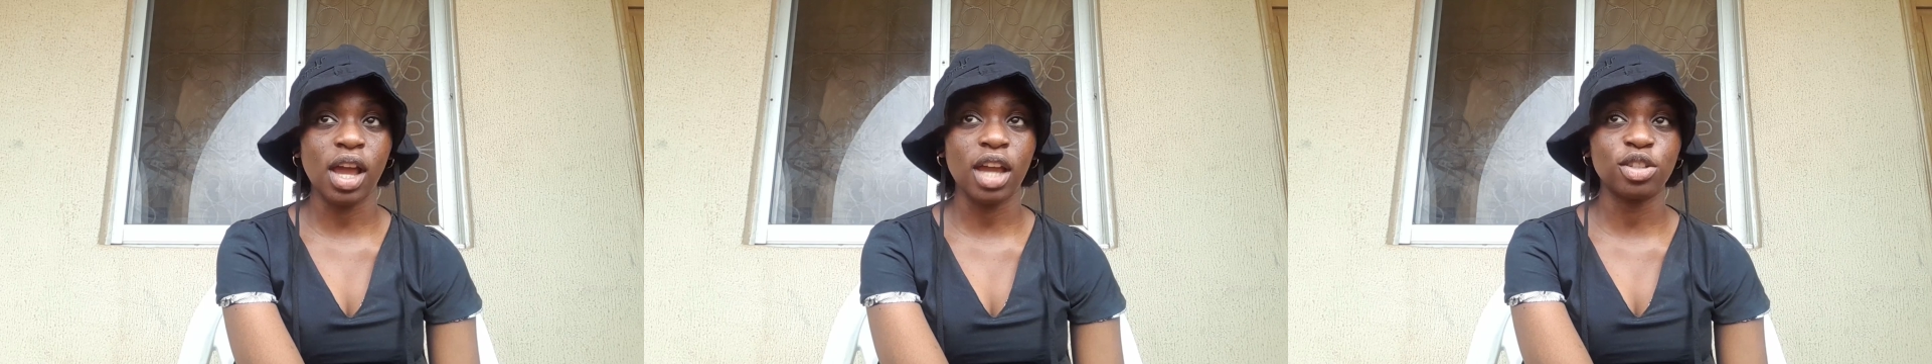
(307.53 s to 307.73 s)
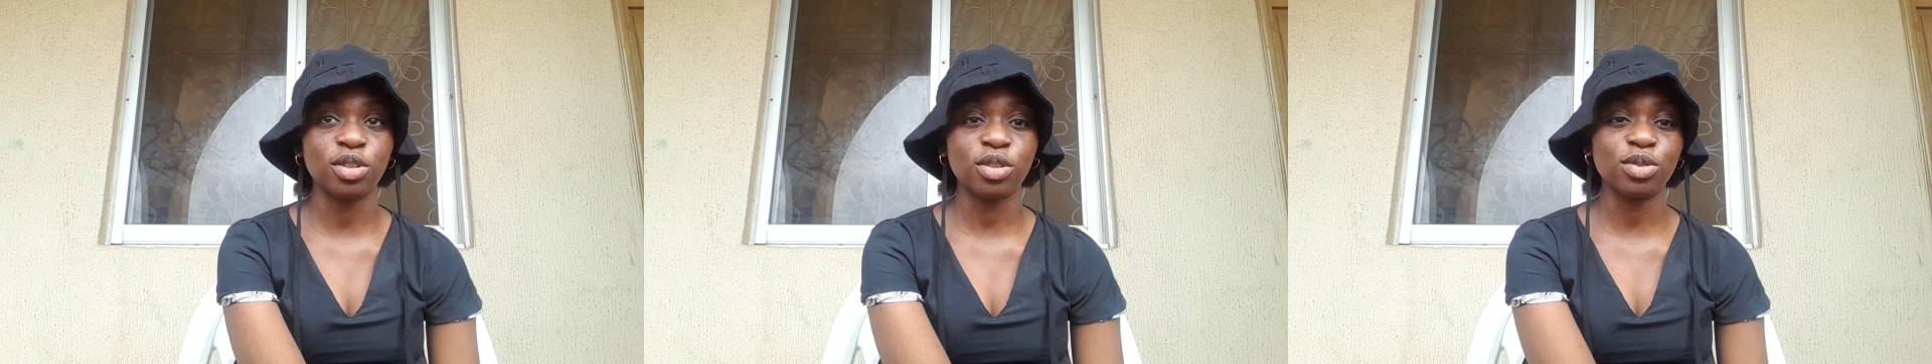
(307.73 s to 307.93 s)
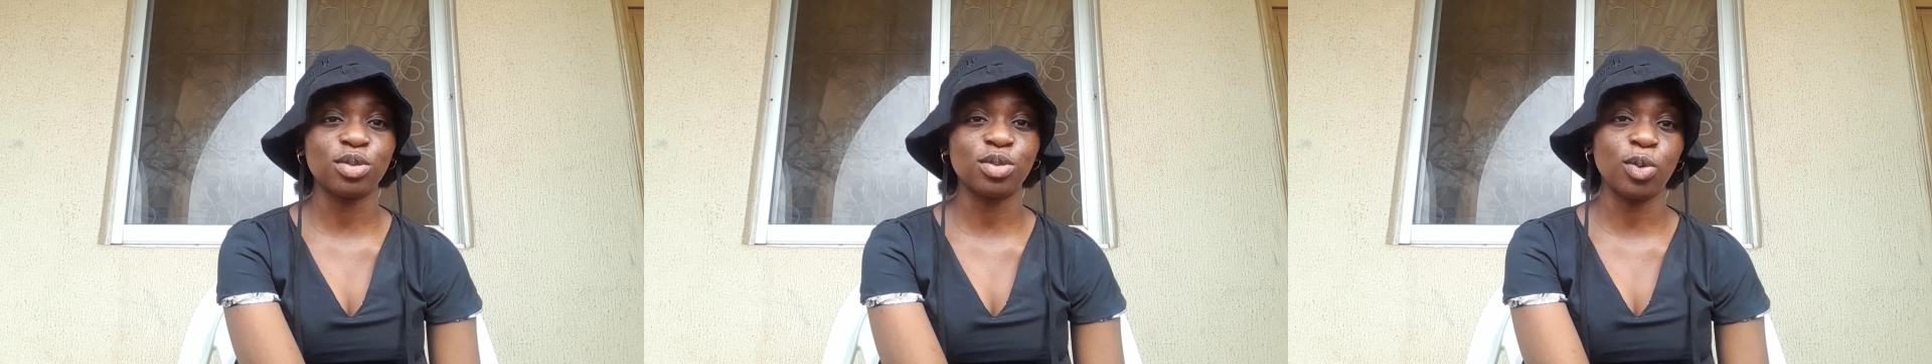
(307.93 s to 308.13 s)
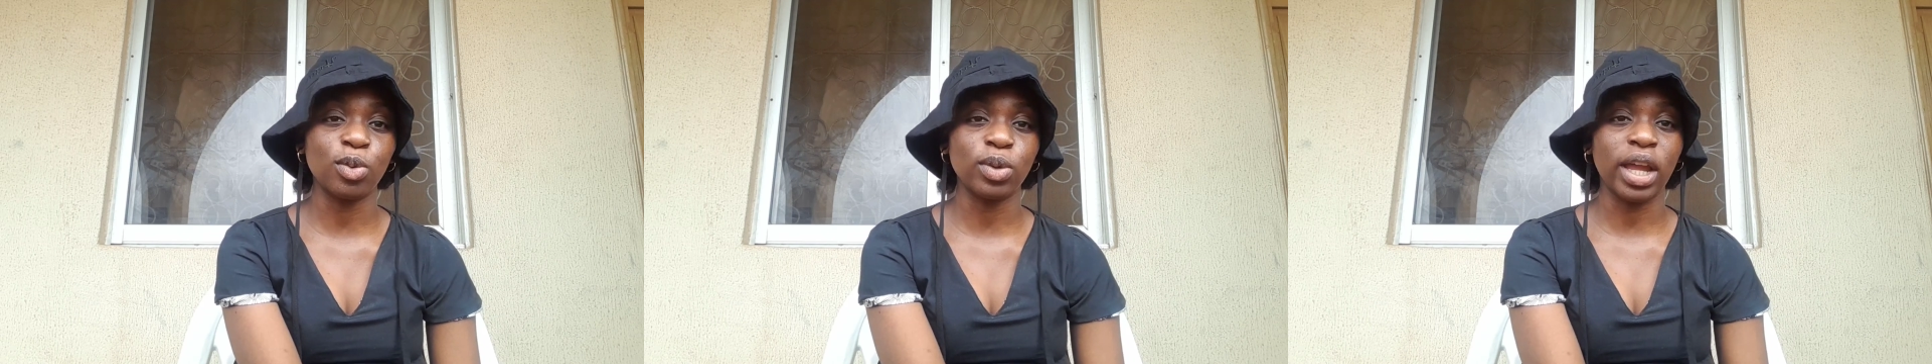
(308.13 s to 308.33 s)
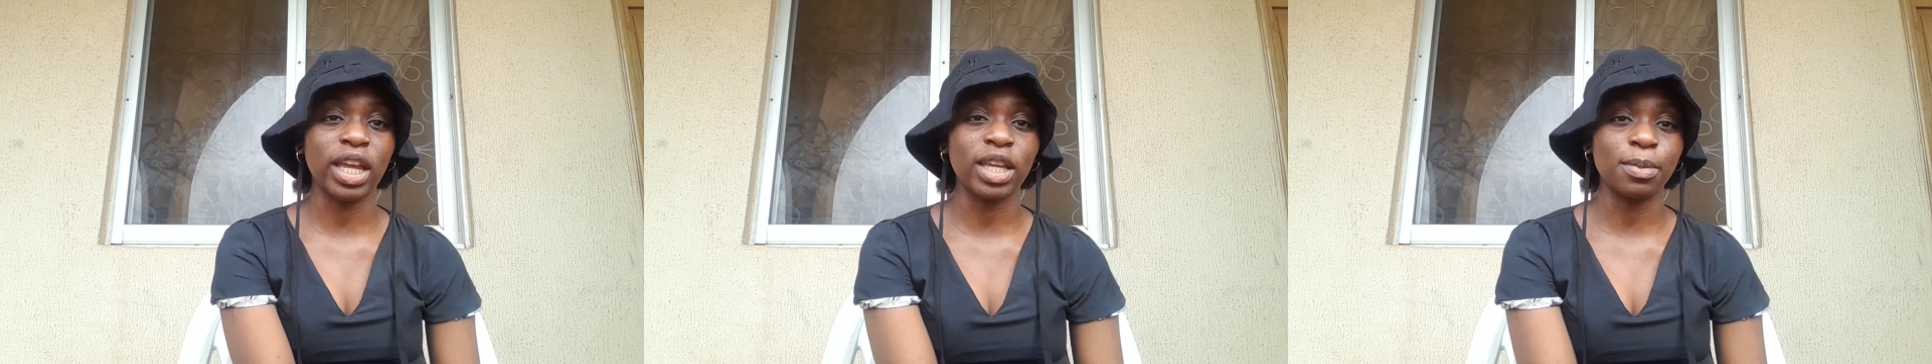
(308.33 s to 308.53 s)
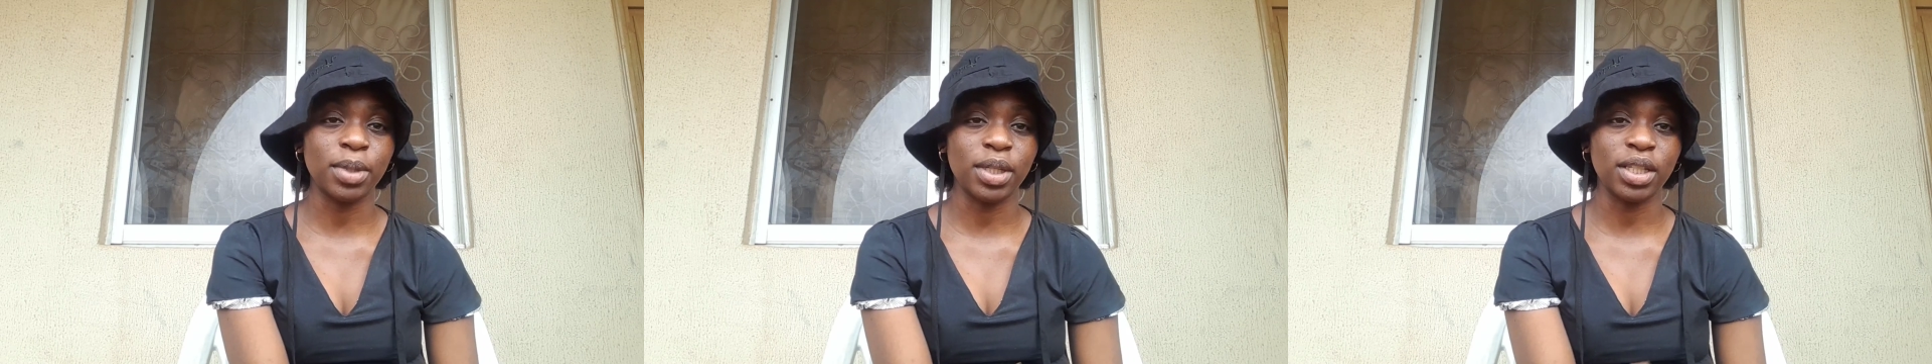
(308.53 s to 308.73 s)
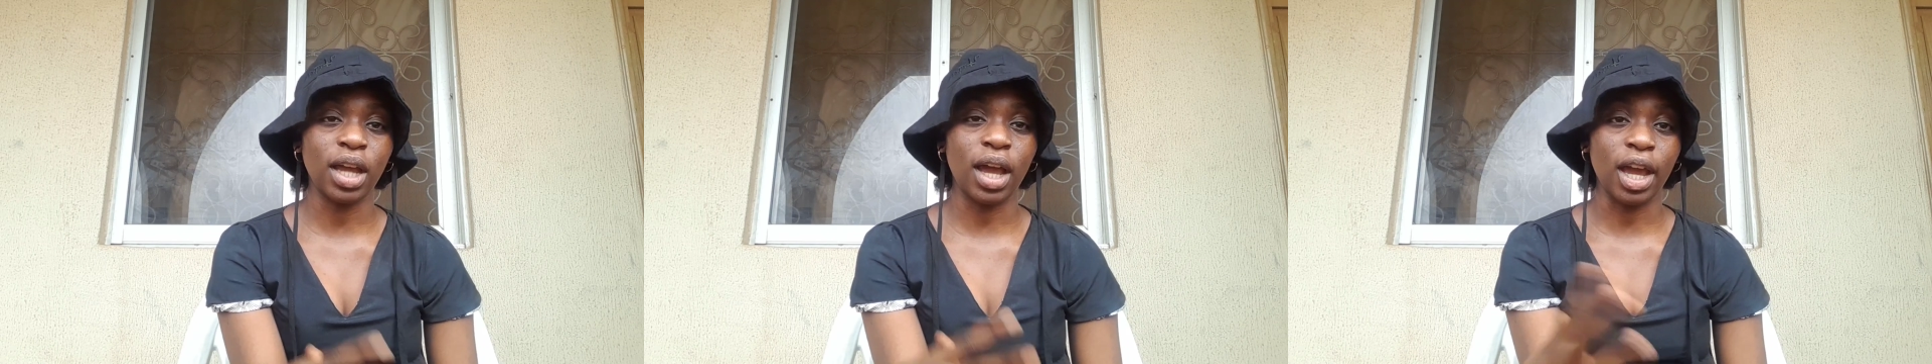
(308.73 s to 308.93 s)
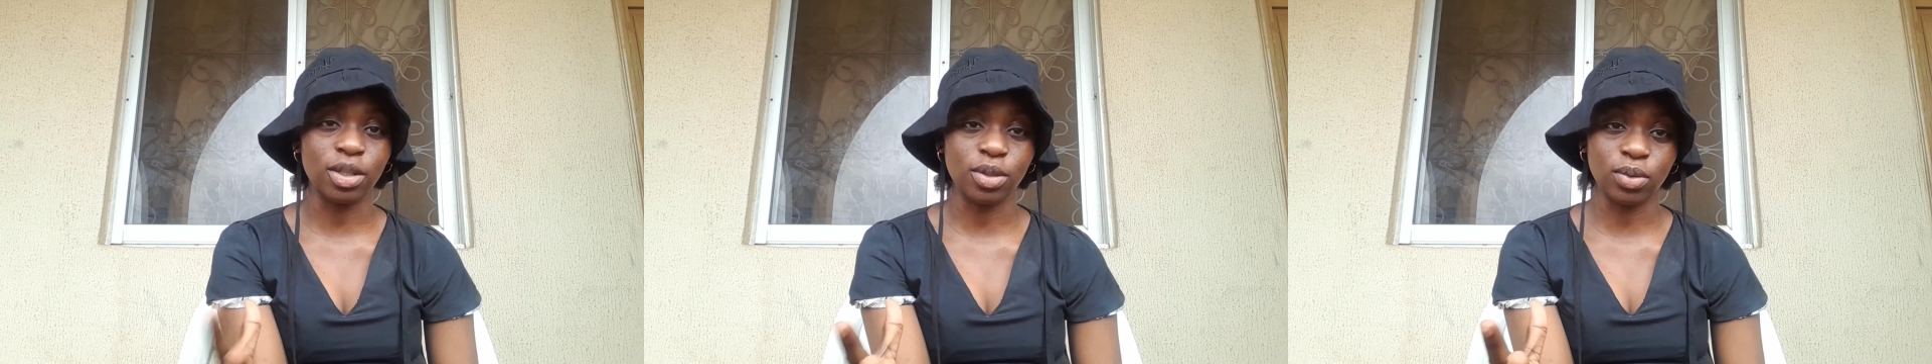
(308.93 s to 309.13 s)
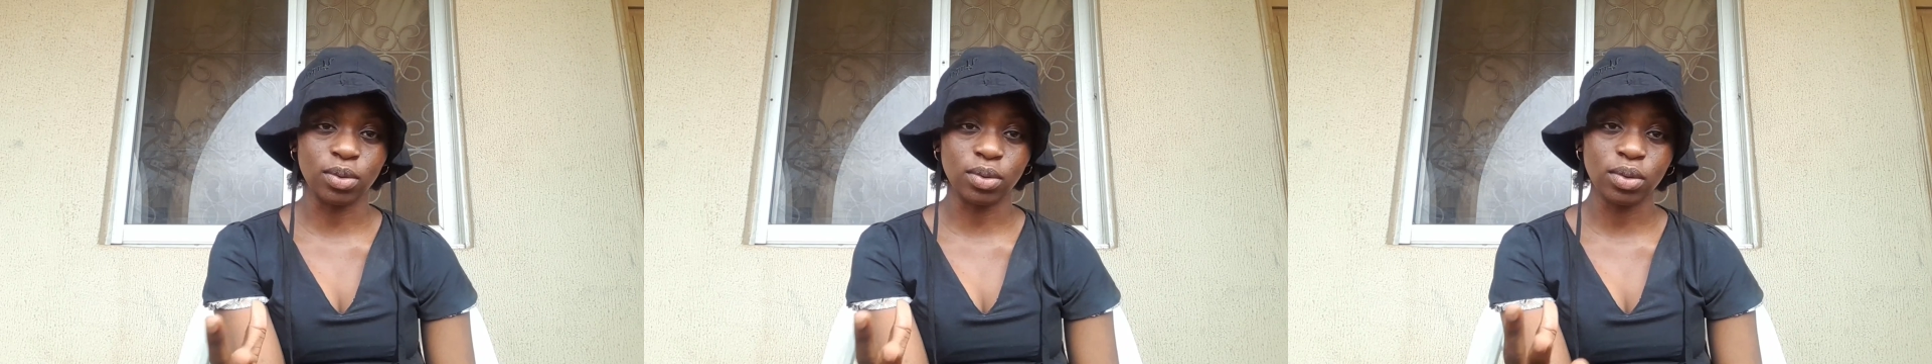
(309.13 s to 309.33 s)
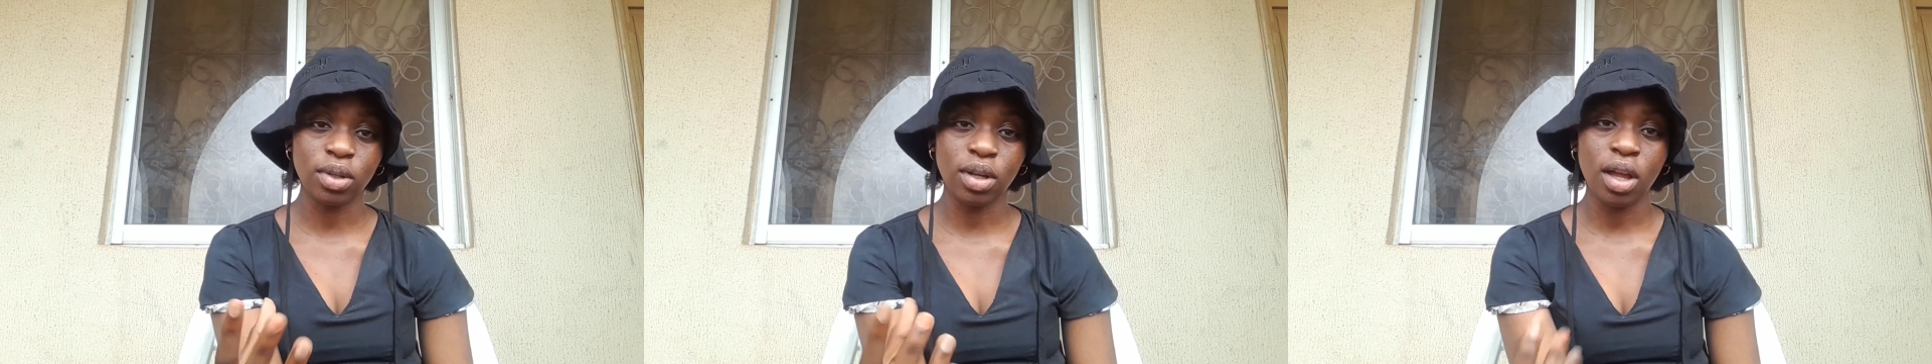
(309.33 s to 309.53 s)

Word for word: I just don't like being idle,